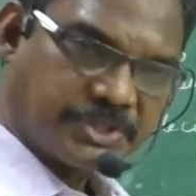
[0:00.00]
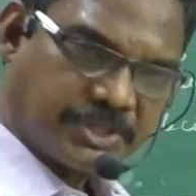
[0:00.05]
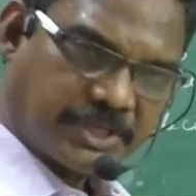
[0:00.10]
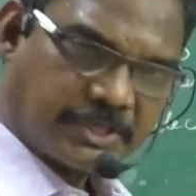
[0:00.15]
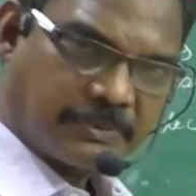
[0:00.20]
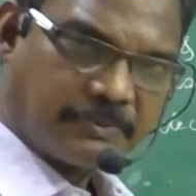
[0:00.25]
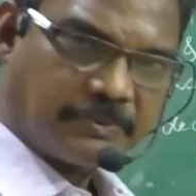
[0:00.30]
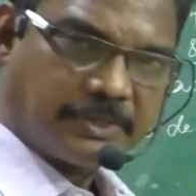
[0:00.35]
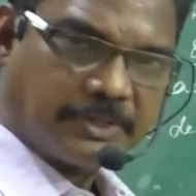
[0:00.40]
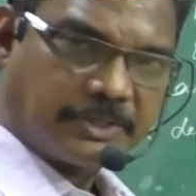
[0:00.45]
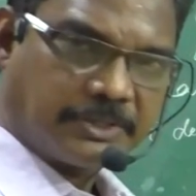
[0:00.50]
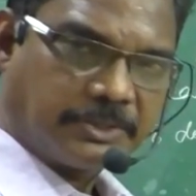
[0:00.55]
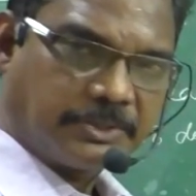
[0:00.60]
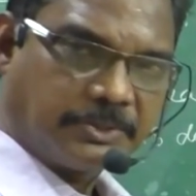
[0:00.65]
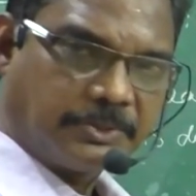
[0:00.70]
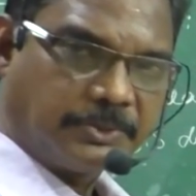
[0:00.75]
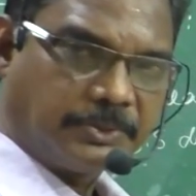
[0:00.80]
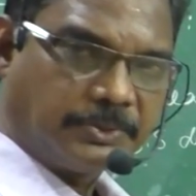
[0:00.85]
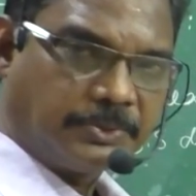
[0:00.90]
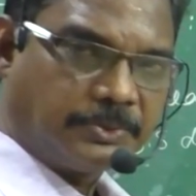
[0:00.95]
equal
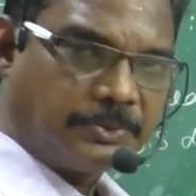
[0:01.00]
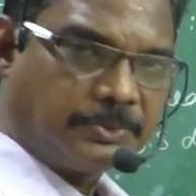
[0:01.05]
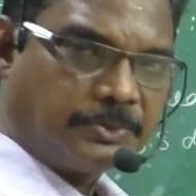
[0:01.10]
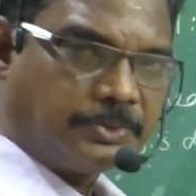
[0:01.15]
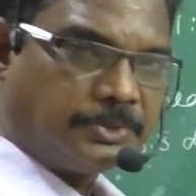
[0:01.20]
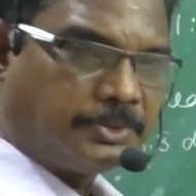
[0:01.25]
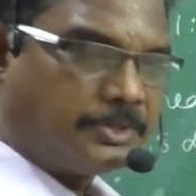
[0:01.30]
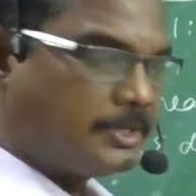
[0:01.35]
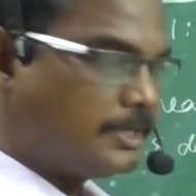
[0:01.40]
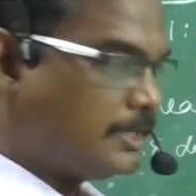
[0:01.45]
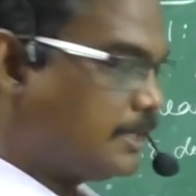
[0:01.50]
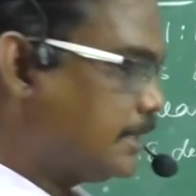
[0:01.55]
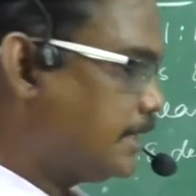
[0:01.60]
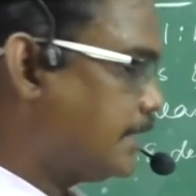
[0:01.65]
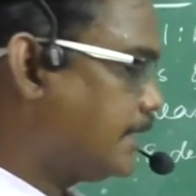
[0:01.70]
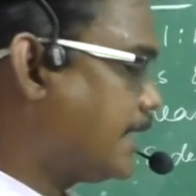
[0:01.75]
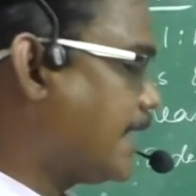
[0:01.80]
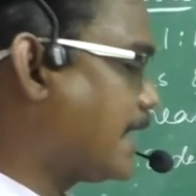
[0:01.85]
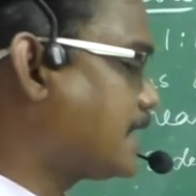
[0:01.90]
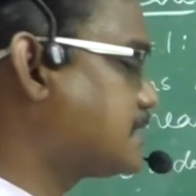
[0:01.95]
to
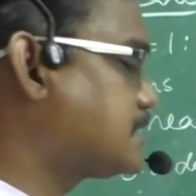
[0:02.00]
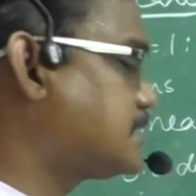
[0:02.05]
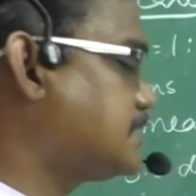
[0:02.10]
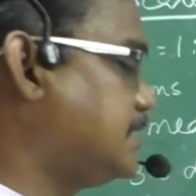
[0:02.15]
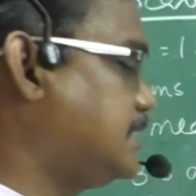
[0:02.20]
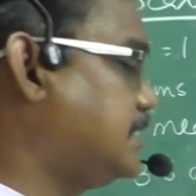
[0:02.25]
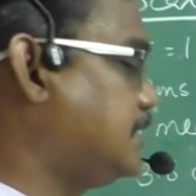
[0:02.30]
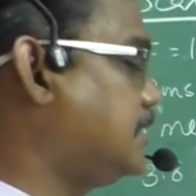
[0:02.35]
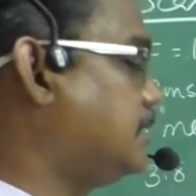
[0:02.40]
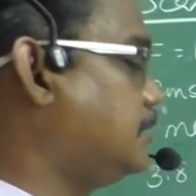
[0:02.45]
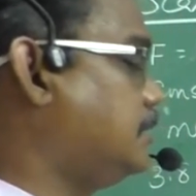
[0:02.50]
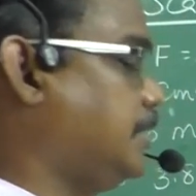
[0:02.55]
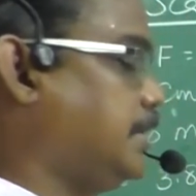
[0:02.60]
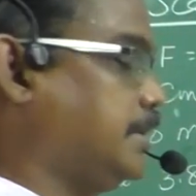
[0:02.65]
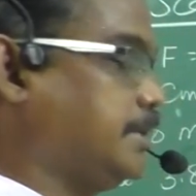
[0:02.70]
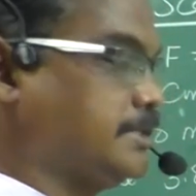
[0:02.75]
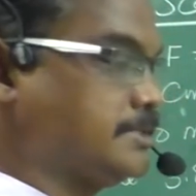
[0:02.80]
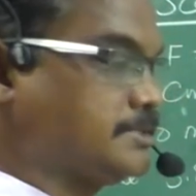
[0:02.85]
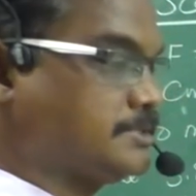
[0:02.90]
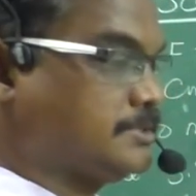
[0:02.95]
10
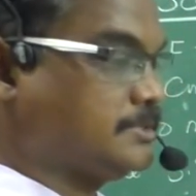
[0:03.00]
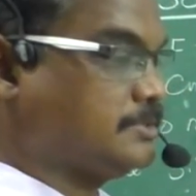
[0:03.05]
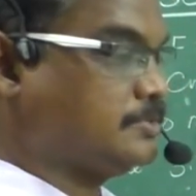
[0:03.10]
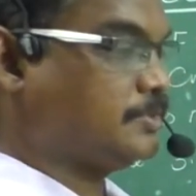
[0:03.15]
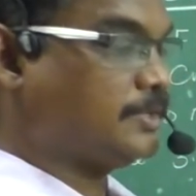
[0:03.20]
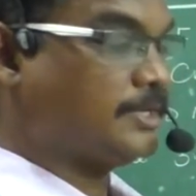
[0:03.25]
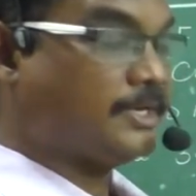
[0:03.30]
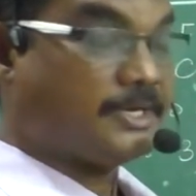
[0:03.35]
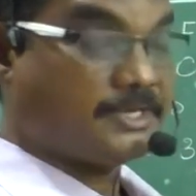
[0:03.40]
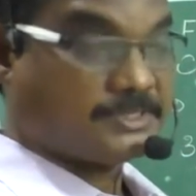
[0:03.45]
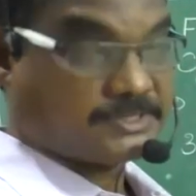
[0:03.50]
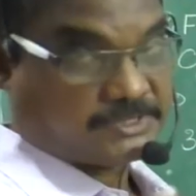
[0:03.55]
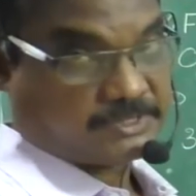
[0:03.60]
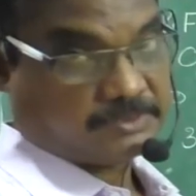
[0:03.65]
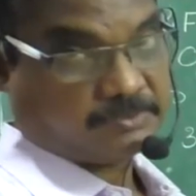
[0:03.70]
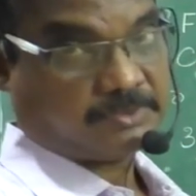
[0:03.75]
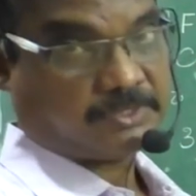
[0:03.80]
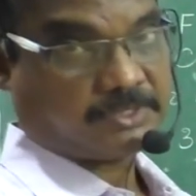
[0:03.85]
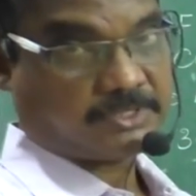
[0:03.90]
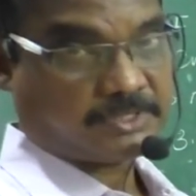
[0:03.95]
centimeters. 1
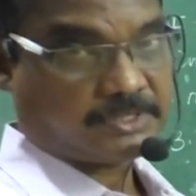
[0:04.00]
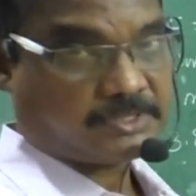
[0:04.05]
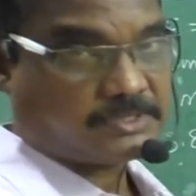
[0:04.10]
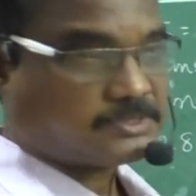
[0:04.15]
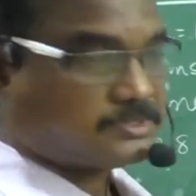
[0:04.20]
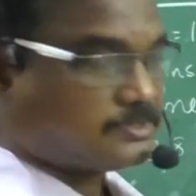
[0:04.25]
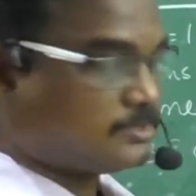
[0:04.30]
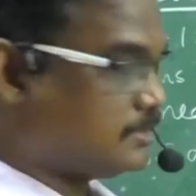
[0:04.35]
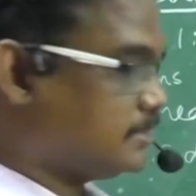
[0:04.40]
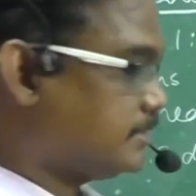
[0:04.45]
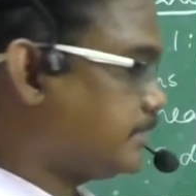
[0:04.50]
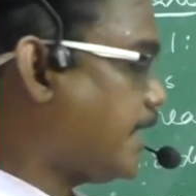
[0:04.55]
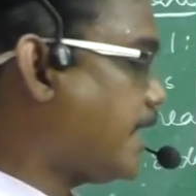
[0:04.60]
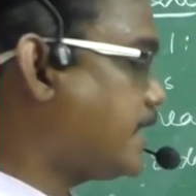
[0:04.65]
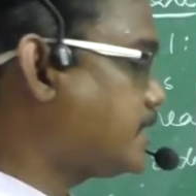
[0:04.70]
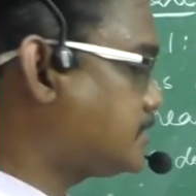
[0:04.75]
decimeter is 10